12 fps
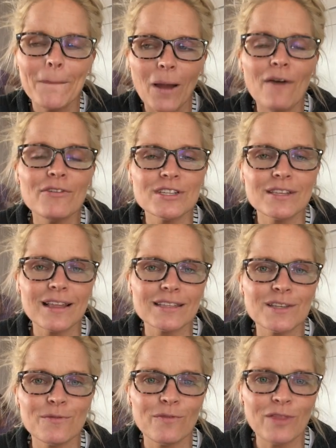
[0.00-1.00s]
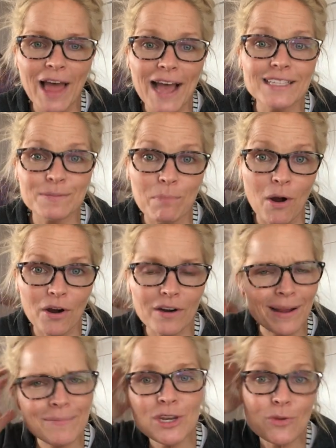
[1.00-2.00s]
Obviously that's the last part.
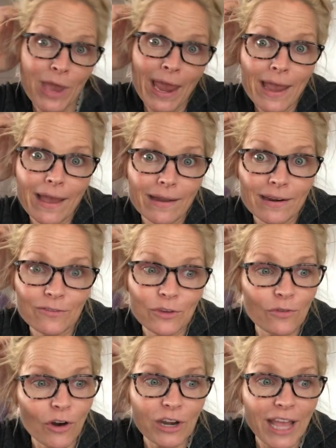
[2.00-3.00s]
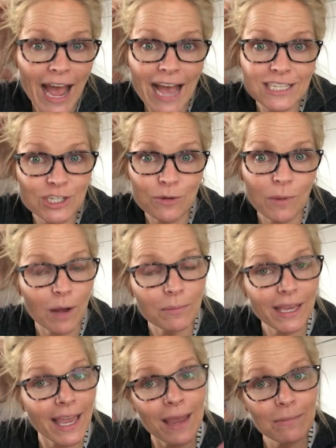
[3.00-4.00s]
I mean, you can, if you've already asked your mom,
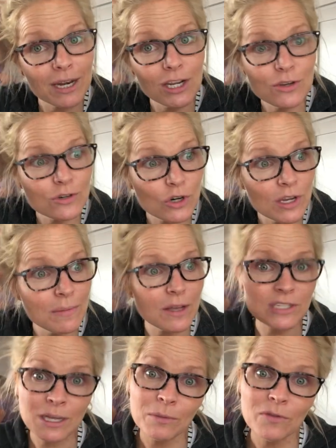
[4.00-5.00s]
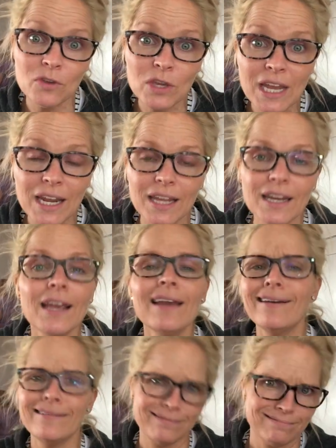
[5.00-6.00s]
like, hey, I'm gonna use your email, tell me if you get it.
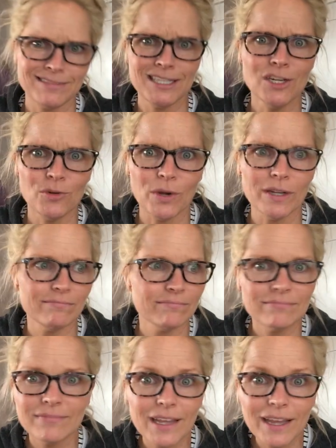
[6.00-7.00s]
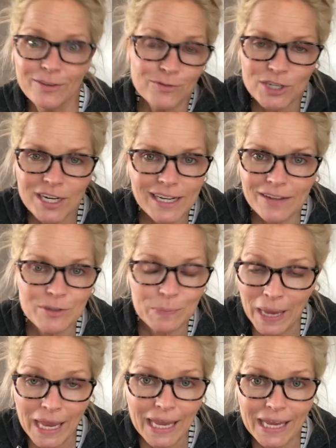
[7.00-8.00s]
Send her one. She doesn't have to
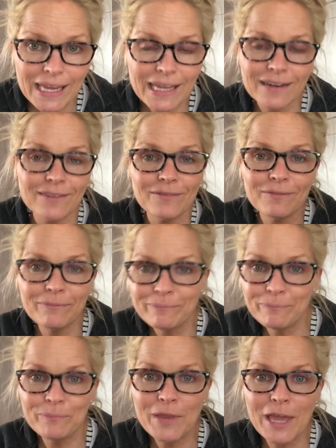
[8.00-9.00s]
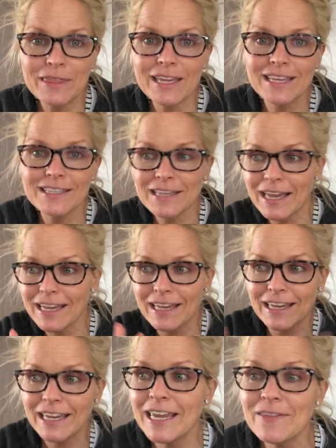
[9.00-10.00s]
pay, and nothing is like
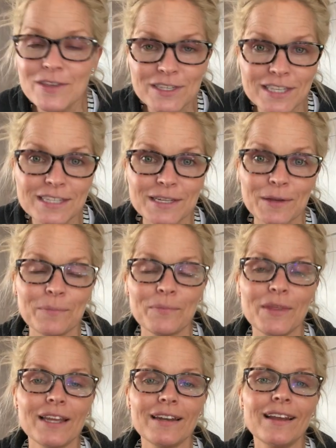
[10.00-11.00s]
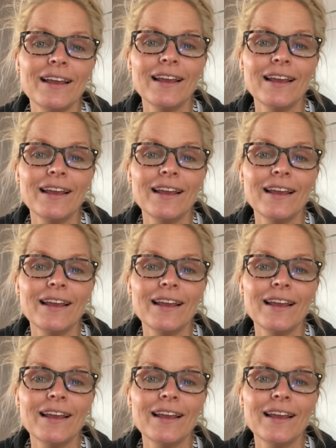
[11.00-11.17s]
in the system that,